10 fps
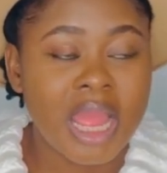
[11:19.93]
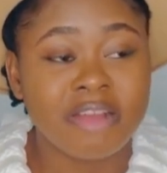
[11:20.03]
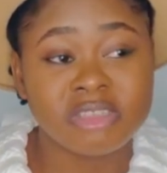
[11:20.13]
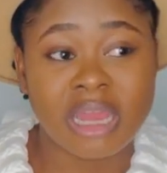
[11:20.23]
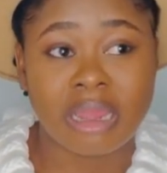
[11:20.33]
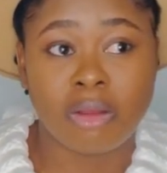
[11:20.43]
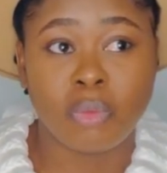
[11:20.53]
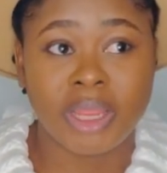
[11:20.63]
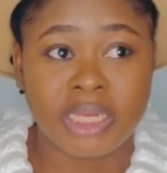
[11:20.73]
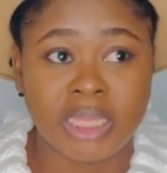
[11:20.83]
after our
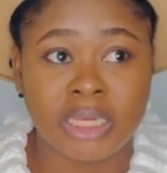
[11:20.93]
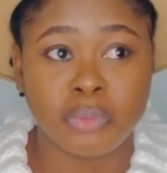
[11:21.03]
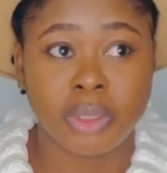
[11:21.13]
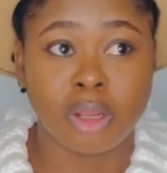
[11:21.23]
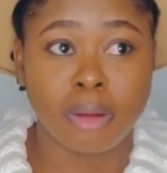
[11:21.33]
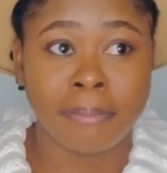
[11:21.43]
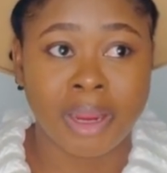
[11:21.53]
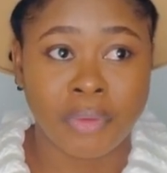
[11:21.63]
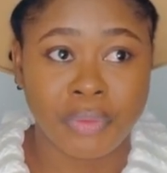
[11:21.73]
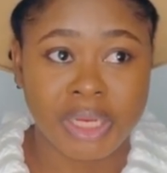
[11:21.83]
wedding, we got
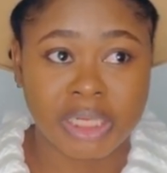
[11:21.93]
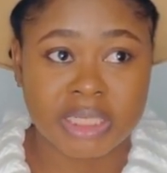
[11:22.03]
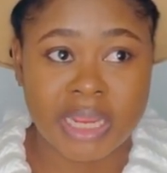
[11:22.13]
married